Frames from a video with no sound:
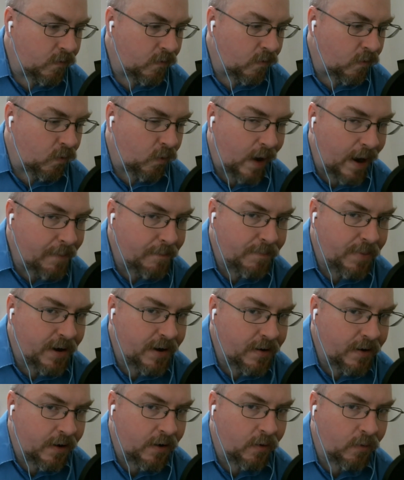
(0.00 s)

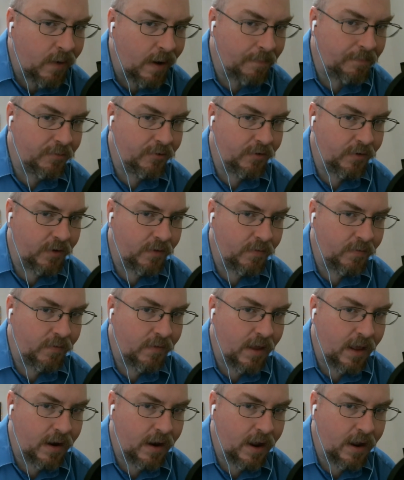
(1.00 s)
rampant corruption
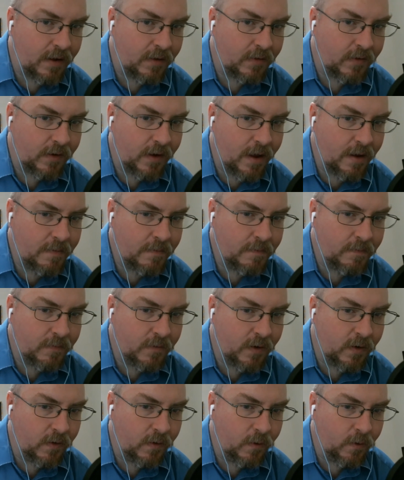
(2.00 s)
that has come
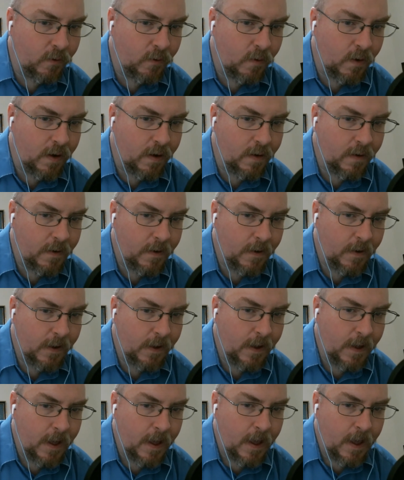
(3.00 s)
to
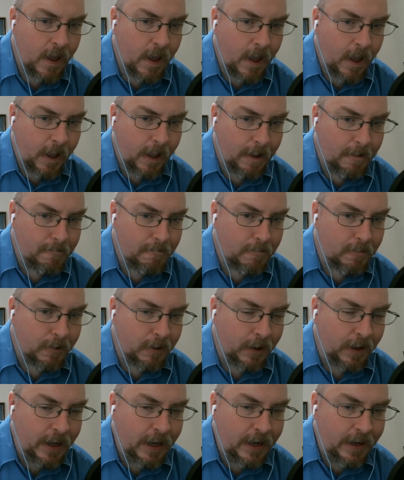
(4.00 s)

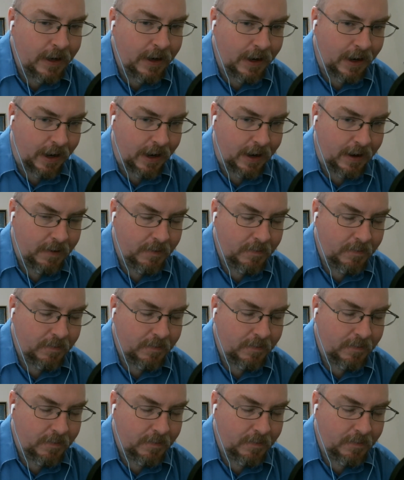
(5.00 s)
completely